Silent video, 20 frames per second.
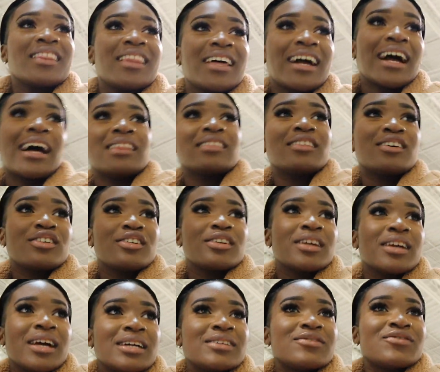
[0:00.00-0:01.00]
Like I
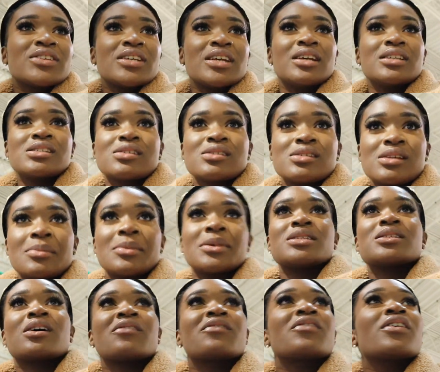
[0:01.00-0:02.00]
literally had to entertain
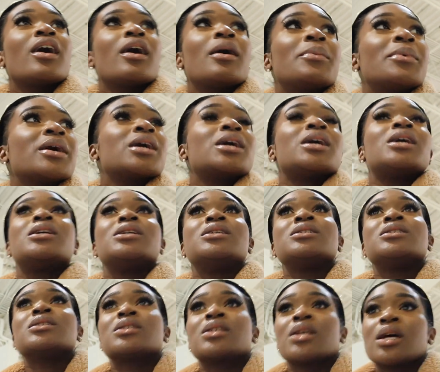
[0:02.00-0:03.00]
myself, y'all,
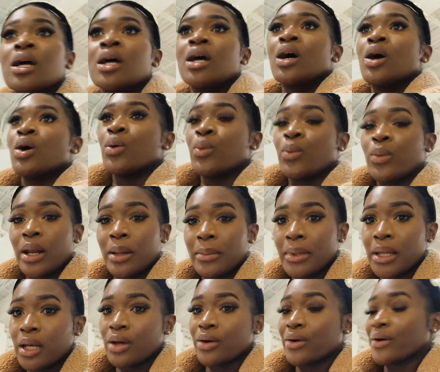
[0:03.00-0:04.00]
because when I be
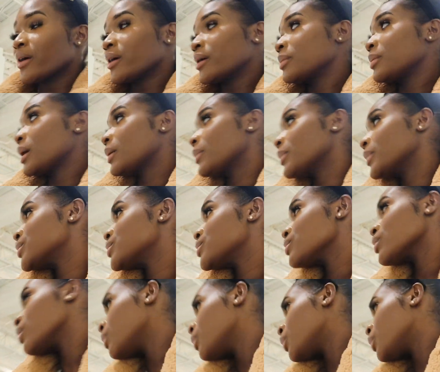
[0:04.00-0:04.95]
in a crib, I be so